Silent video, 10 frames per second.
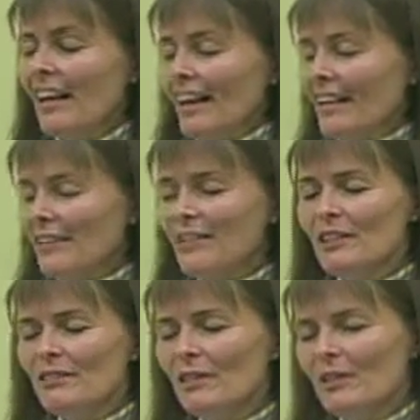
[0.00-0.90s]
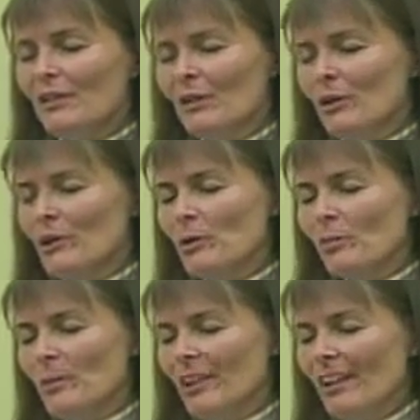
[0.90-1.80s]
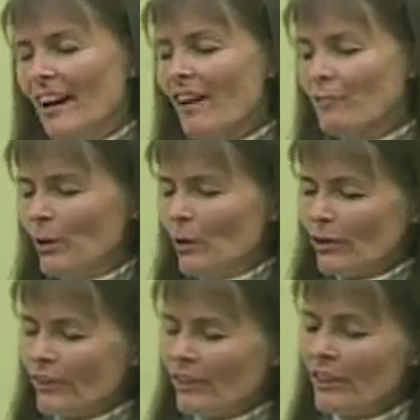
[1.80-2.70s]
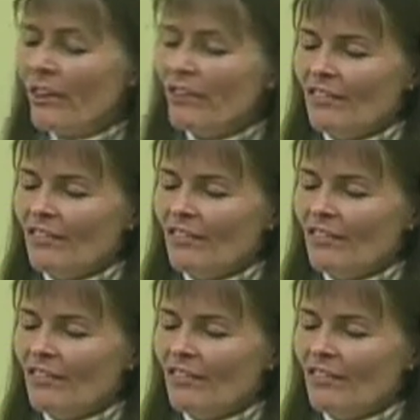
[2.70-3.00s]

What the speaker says: And even though you may have broken your